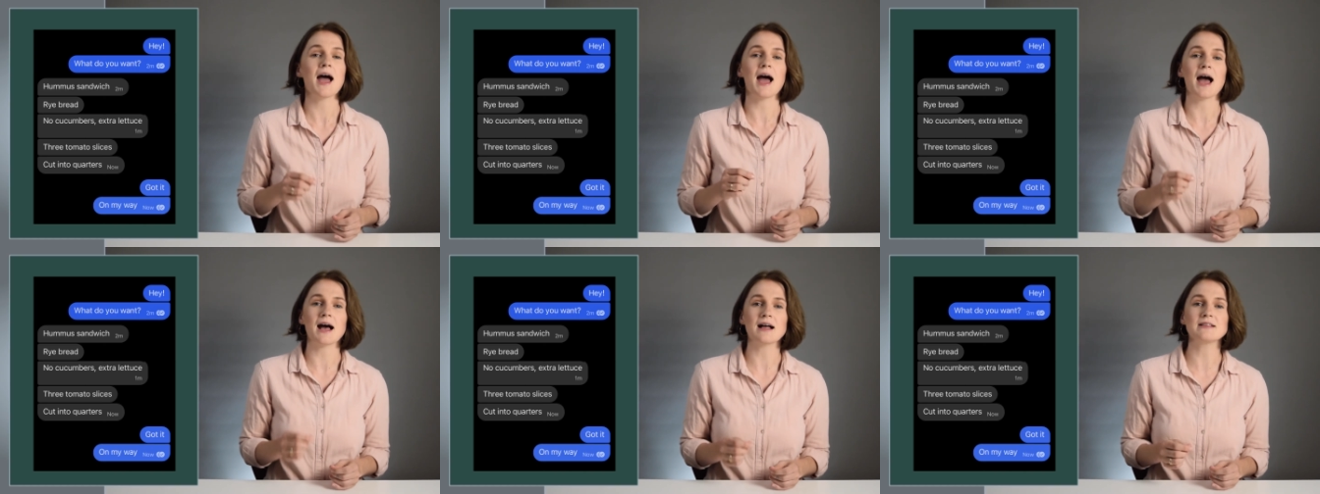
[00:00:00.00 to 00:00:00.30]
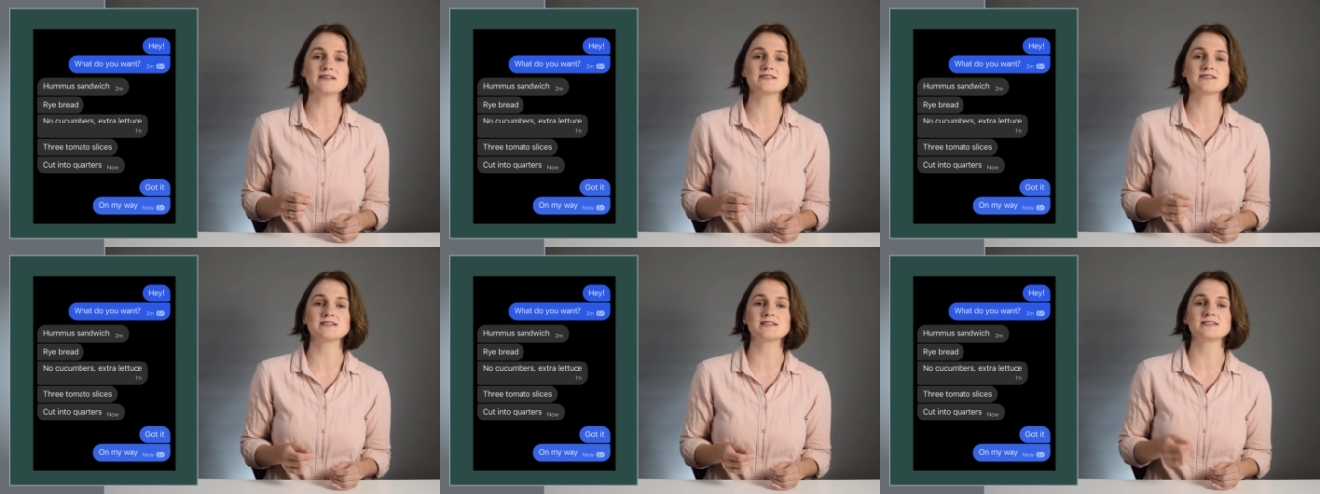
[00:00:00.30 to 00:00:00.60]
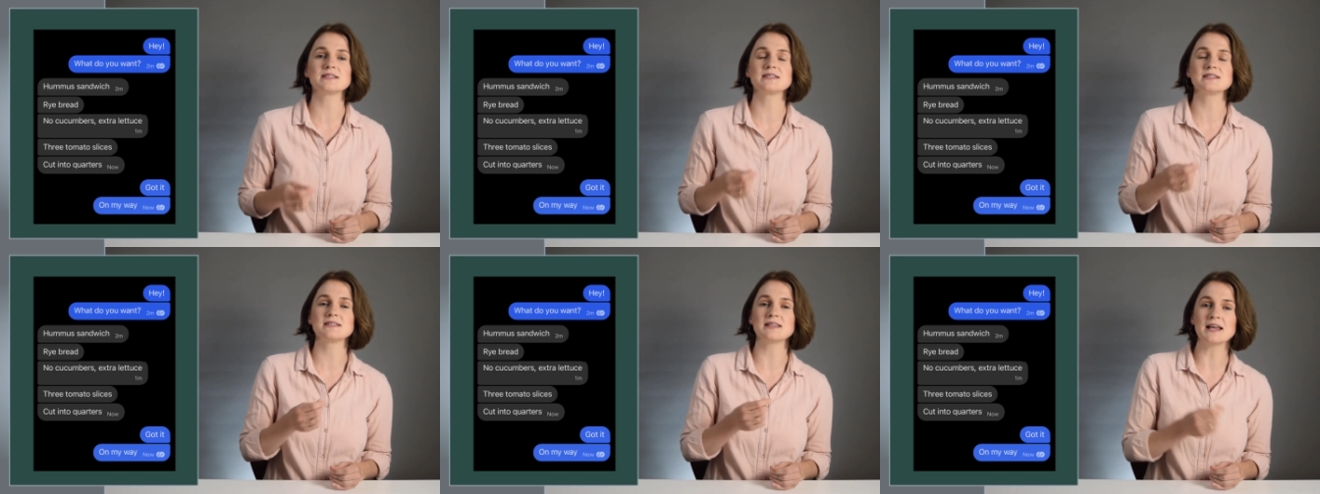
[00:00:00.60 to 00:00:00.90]

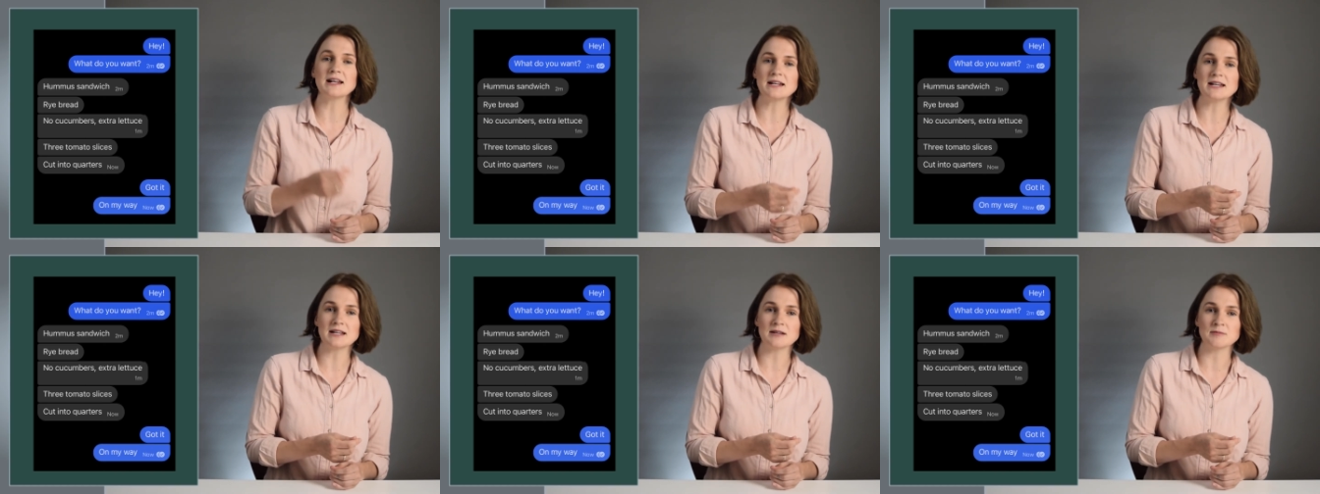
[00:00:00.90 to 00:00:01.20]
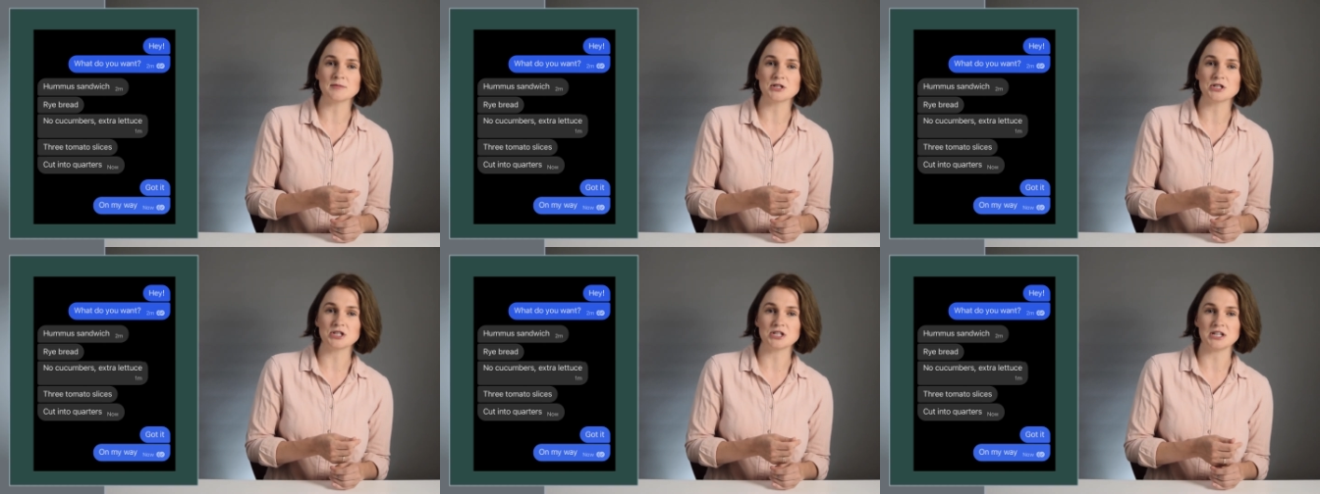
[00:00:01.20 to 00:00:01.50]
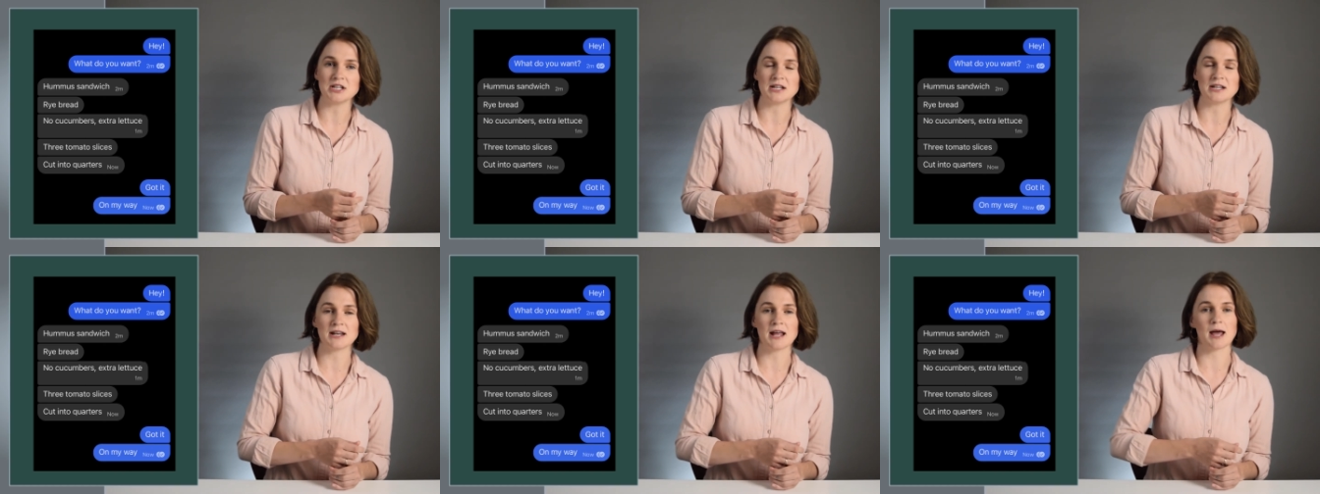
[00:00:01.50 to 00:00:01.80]
Alice's sending
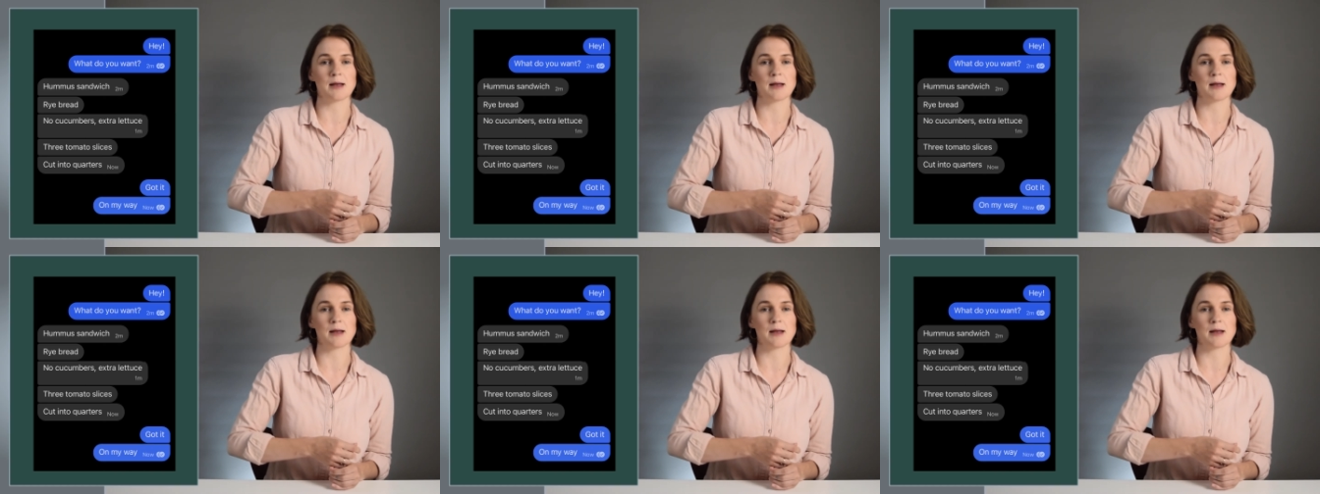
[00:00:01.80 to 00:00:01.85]
machine